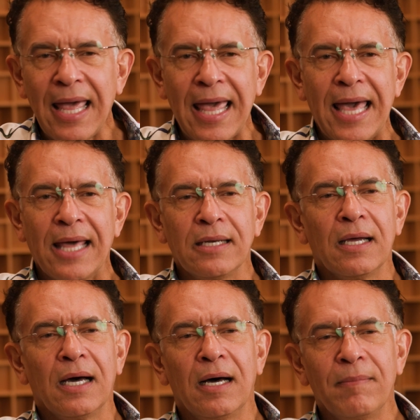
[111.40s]
And
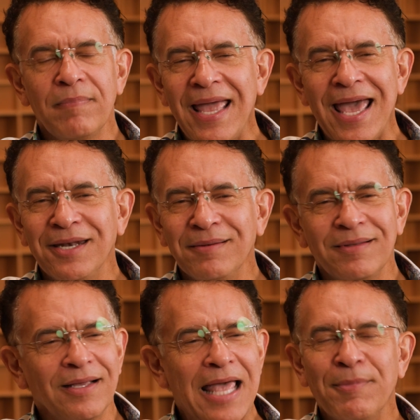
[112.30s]

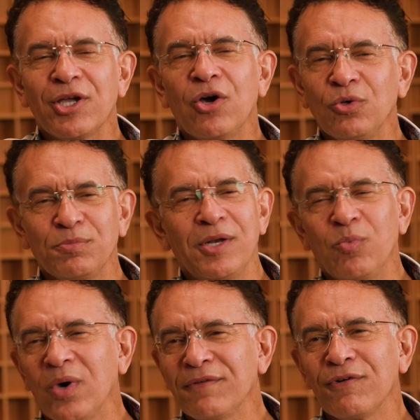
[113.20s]
Emma Goldman,
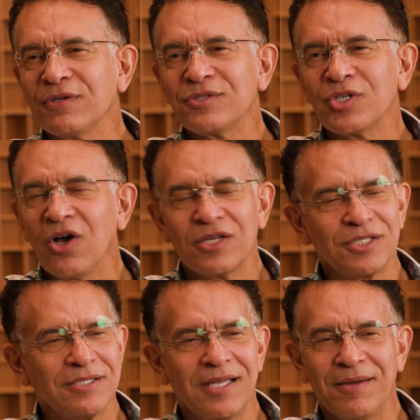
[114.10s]
one of her
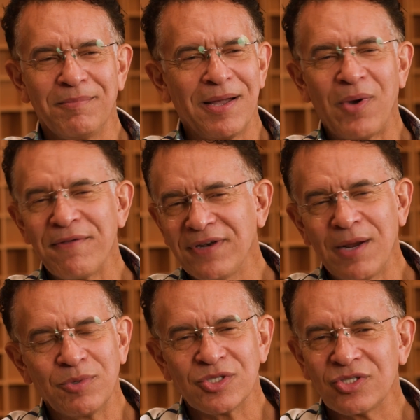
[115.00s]
songs, my wife and I
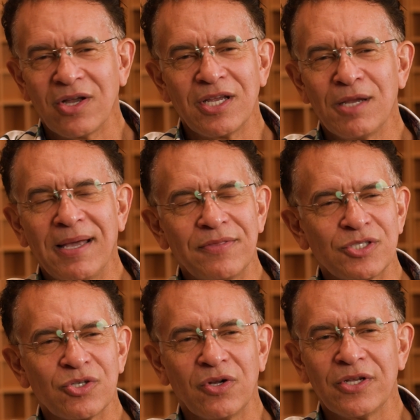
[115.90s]
were just talking about
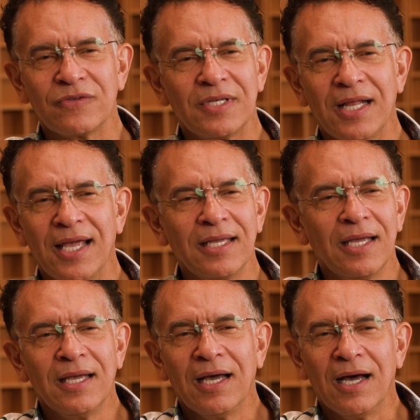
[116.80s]
this earlier today.
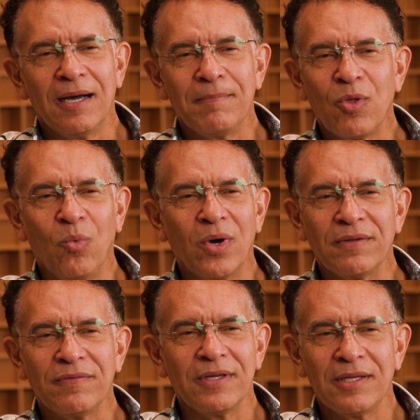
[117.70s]
In
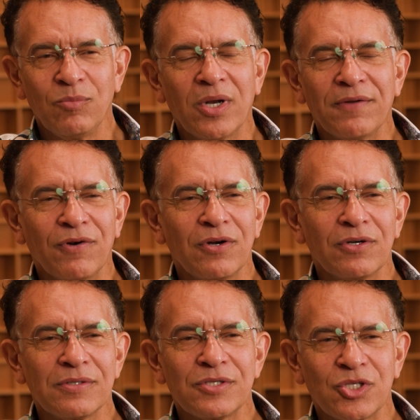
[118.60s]
one of
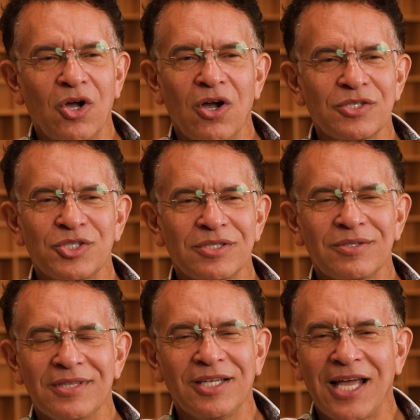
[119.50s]
her songs,
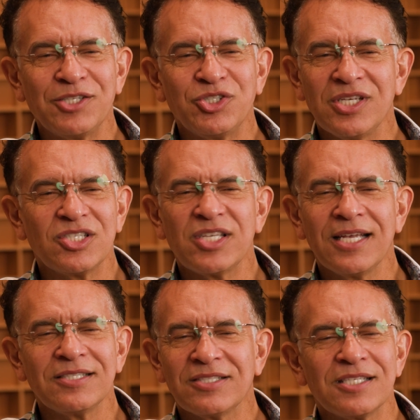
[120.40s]
the line she
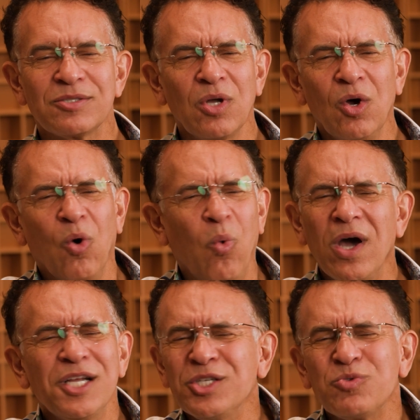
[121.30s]
sings is,
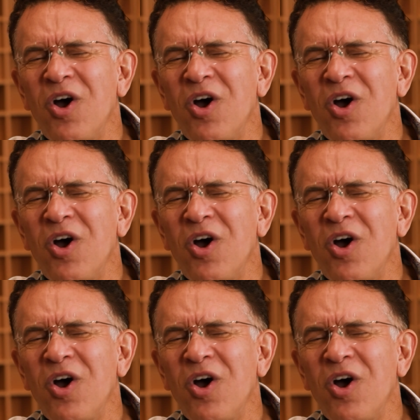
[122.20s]
"What is